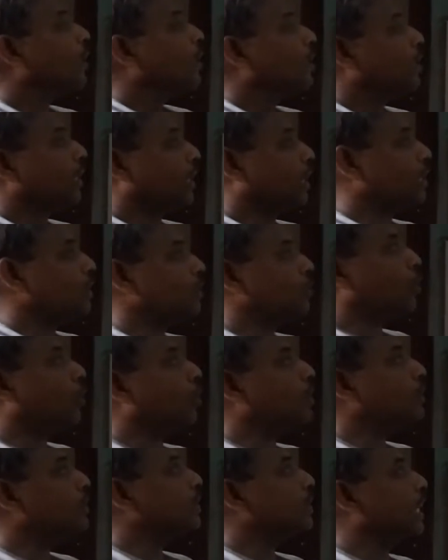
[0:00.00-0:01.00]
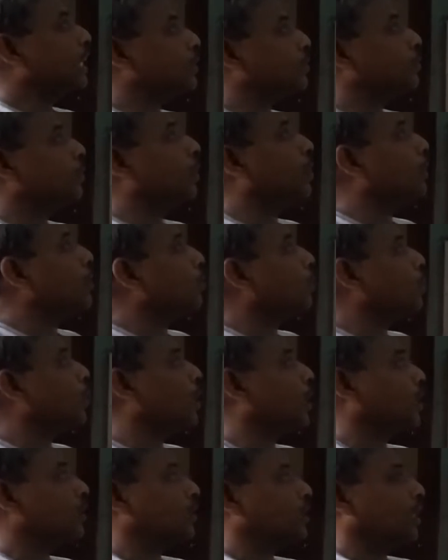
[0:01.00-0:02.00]
That is called sexual
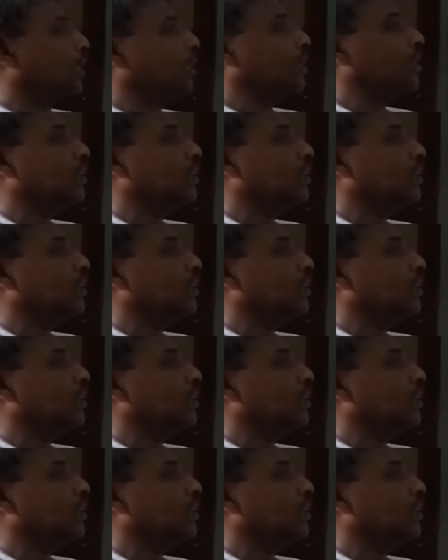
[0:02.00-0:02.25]
reproduction.